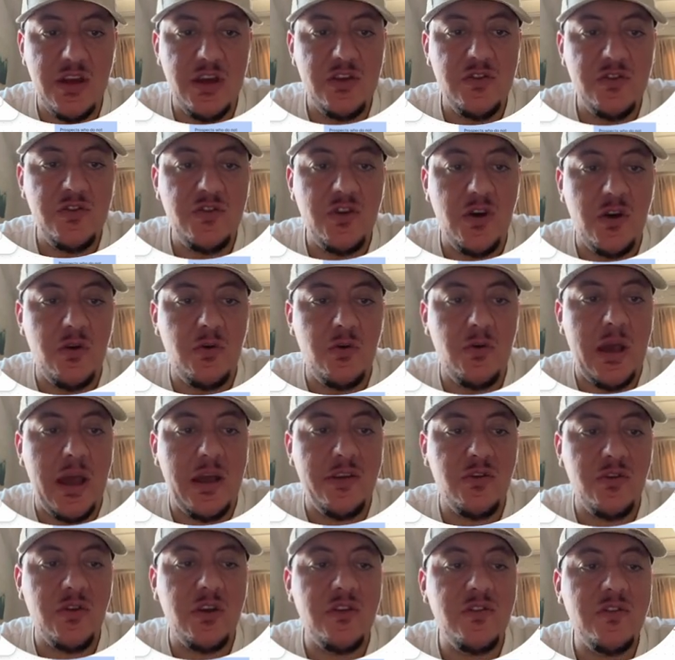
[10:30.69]
So
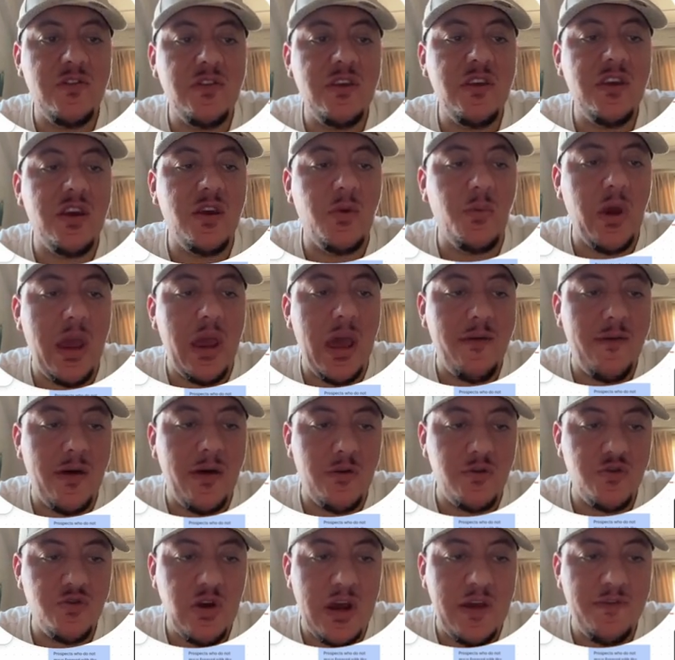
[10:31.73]
as you can see here, we have our
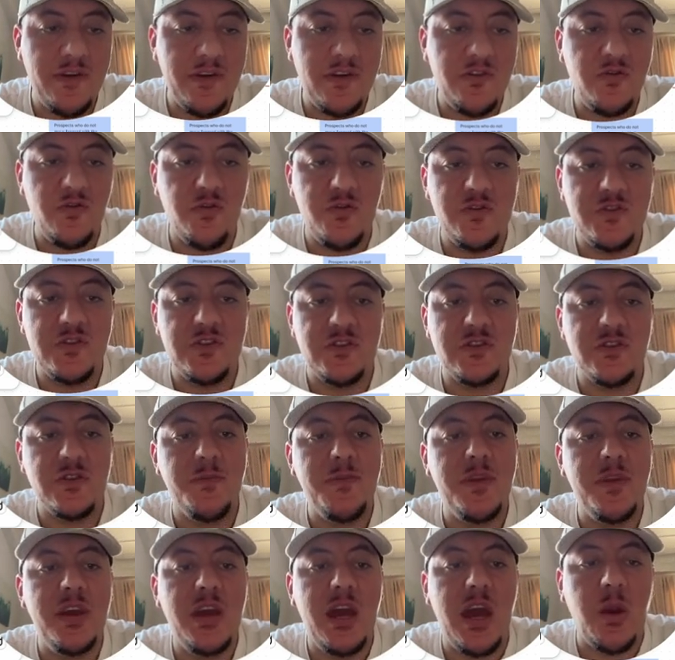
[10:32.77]
traffic sources
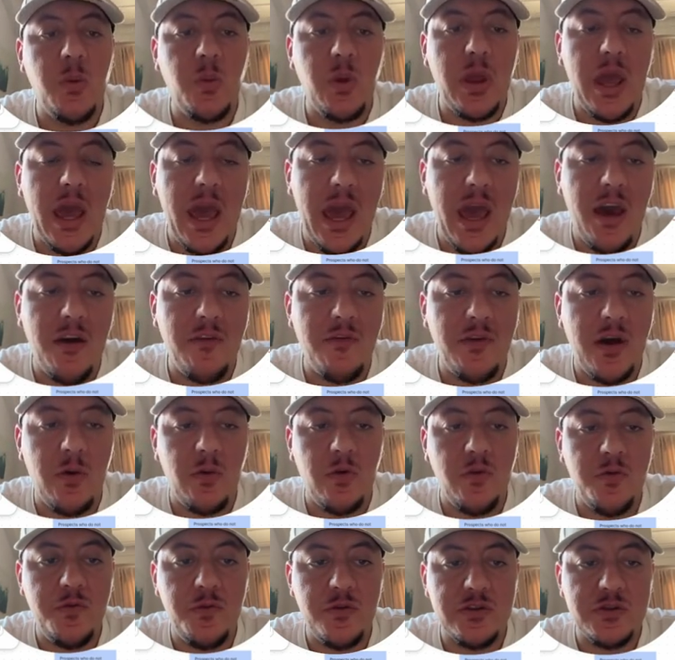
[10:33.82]
and we have
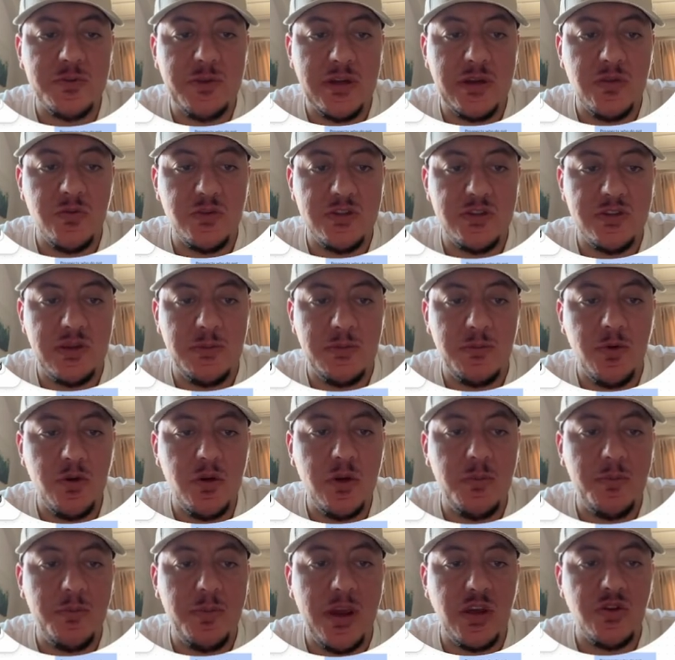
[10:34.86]
our first page, which is a
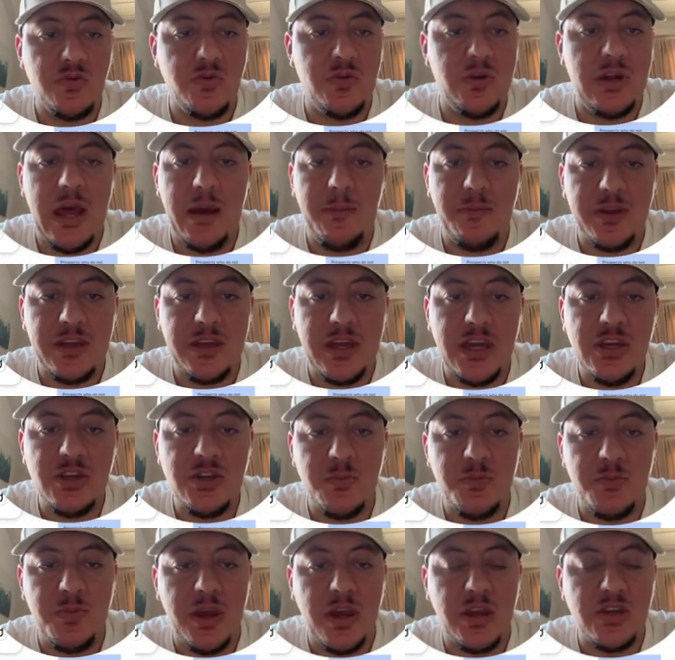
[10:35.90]
booking page or an application
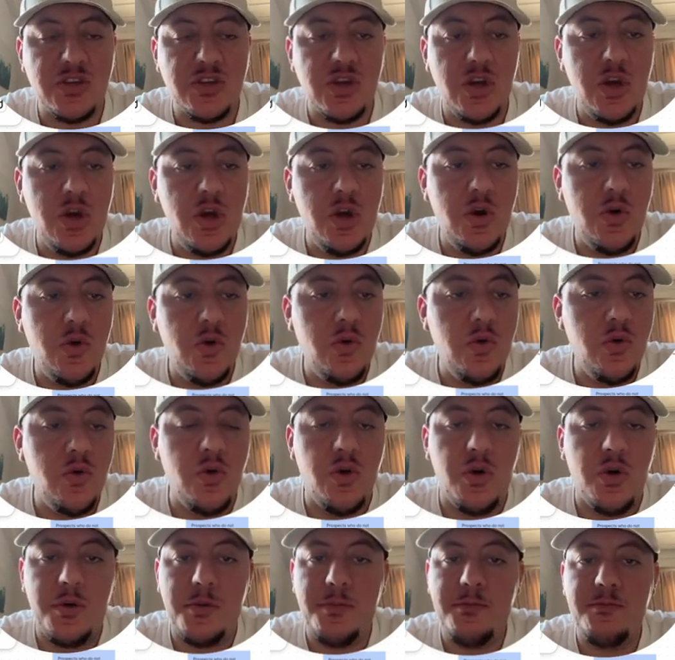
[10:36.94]
page,
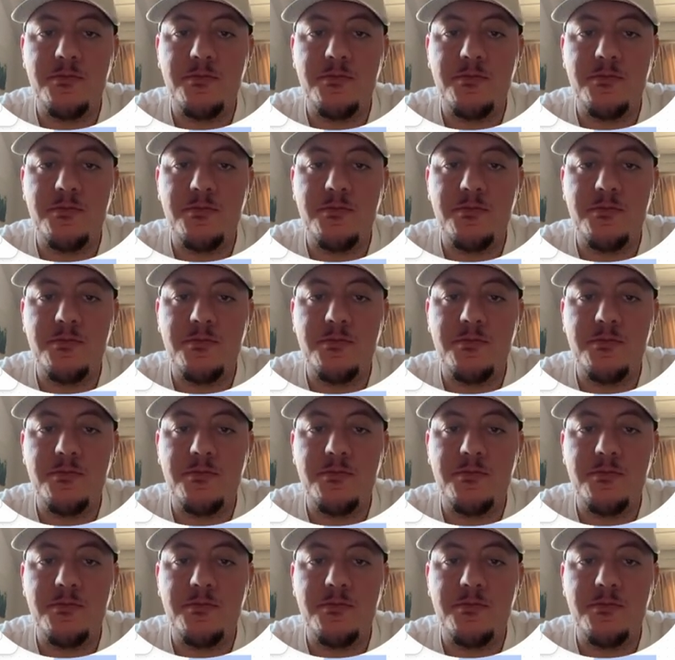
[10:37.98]
or